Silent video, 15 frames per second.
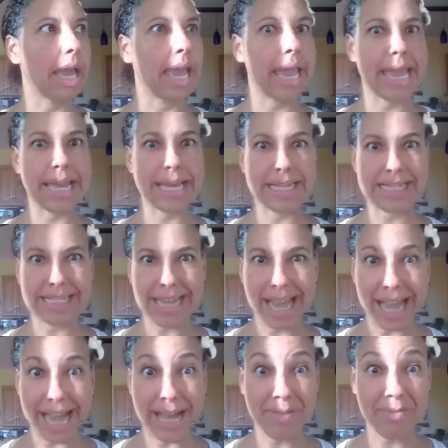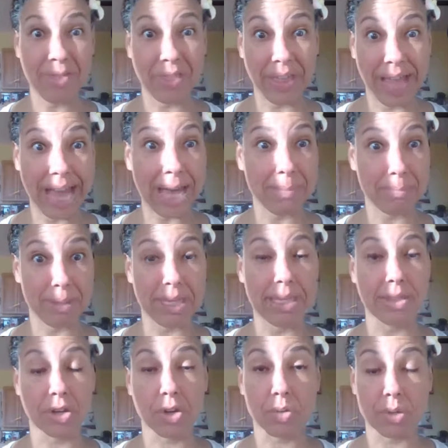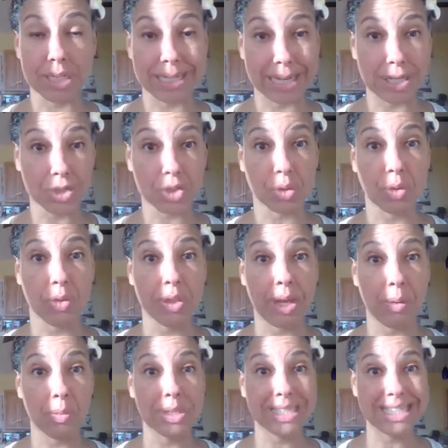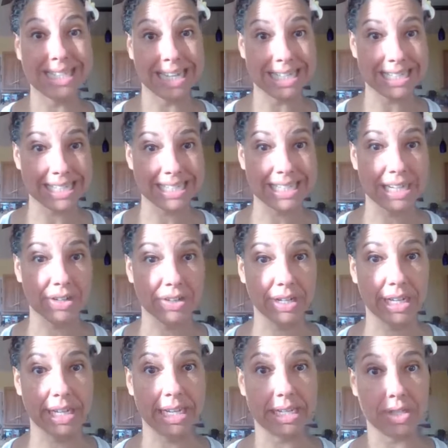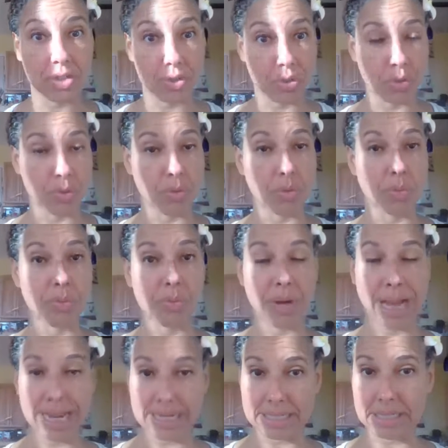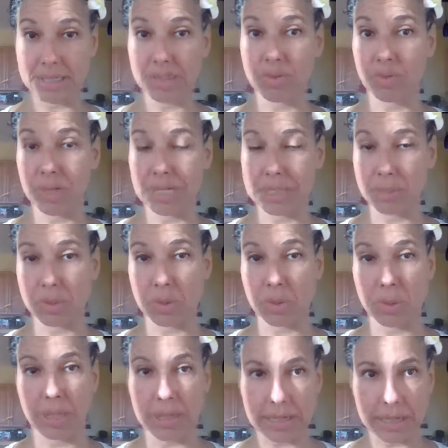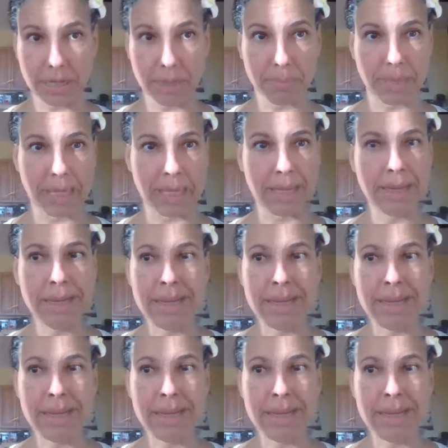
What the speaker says: have that be the credential that was necessary to practice respiratory therapy.